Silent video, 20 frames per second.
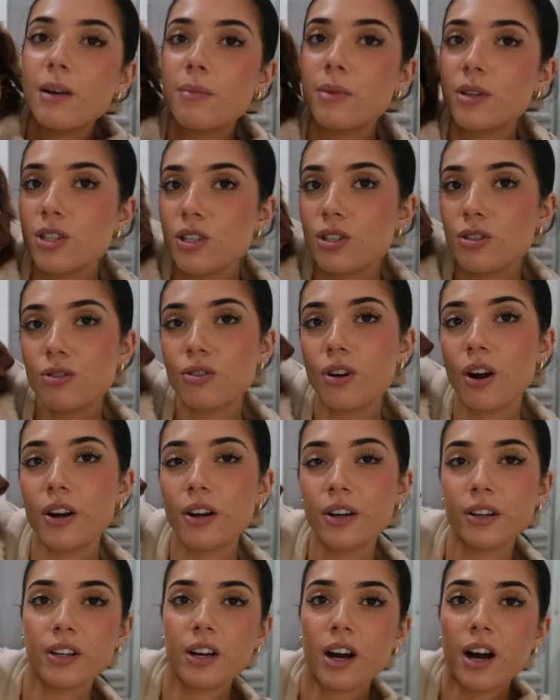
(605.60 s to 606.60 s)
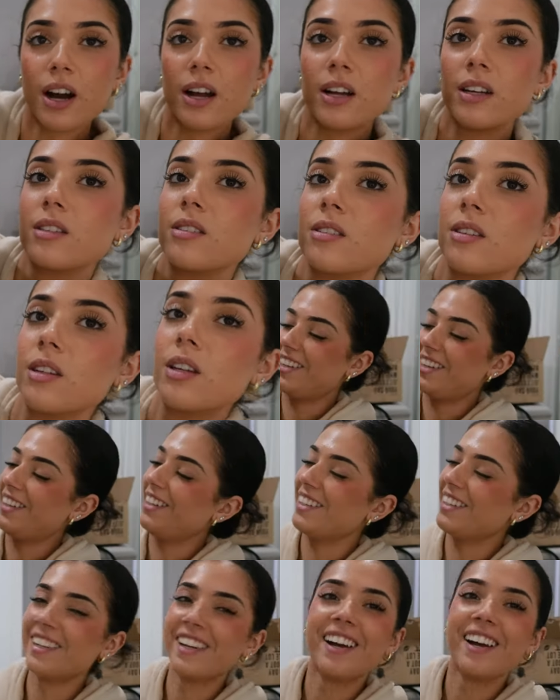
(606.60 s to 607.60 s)
how much he's grown, guys.
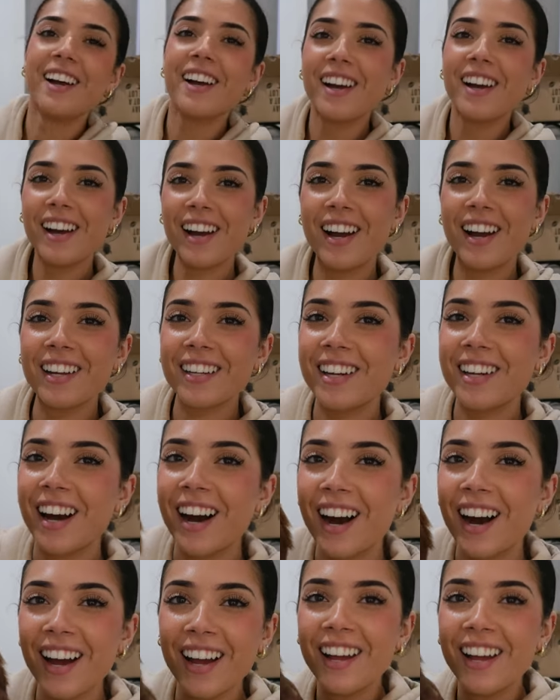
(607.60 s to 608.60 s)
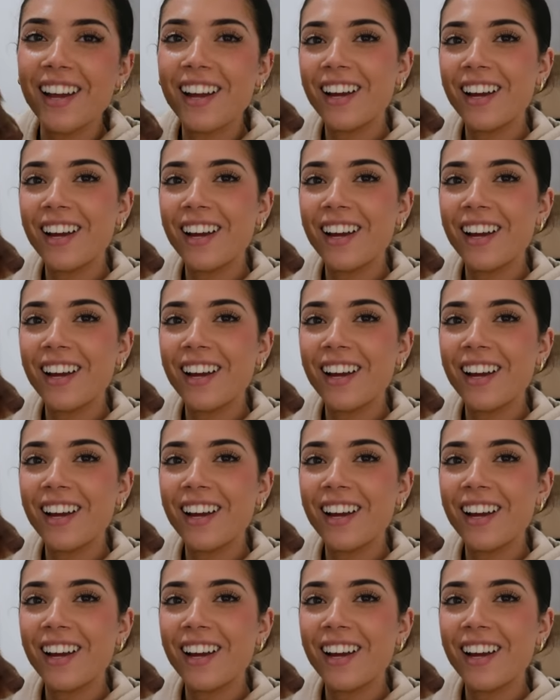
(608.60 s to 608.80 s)
I can't.